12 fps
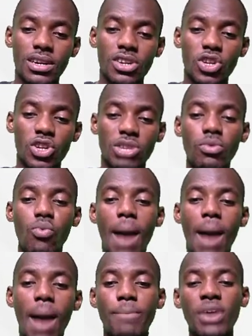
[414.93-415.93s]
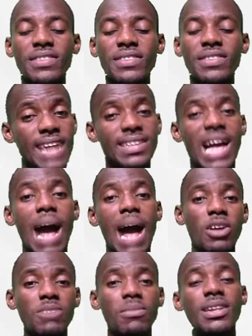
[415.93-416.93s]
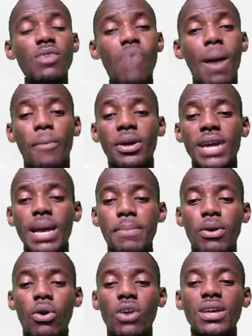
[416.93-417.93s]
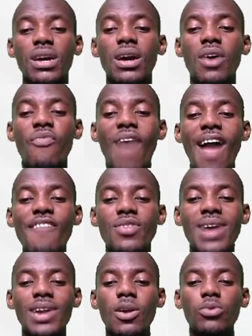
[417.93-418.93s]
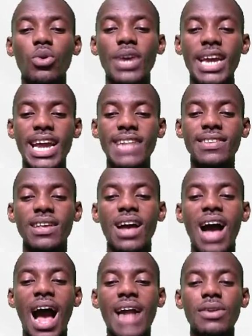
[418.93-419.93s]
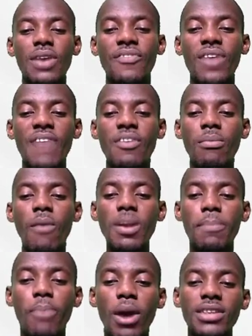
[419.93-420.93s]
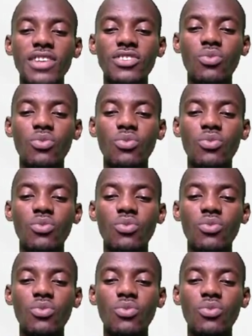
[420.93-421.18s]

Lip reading: It will give me 1.8, approximately 1.8, because 5 will round up to 8, and if you move the point this